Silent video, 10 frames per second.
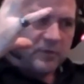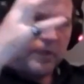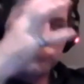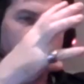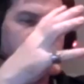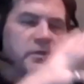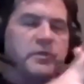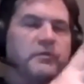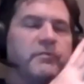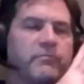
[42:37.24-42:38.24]

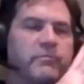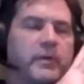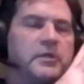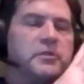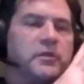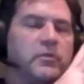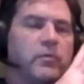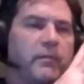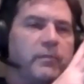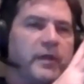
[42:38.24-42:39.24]
decryption of information at the
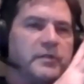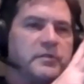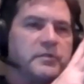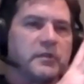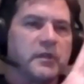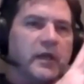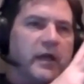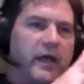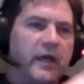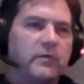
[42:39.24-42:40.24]
right places,
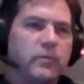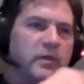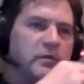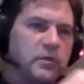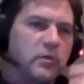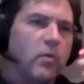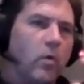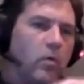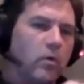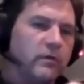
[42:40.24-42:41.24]
and we can do
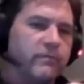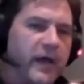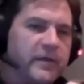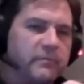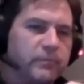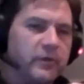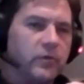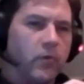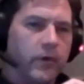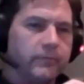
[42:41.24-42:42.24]
all of that in
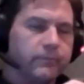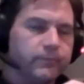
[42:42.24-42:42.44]
Bitcoin.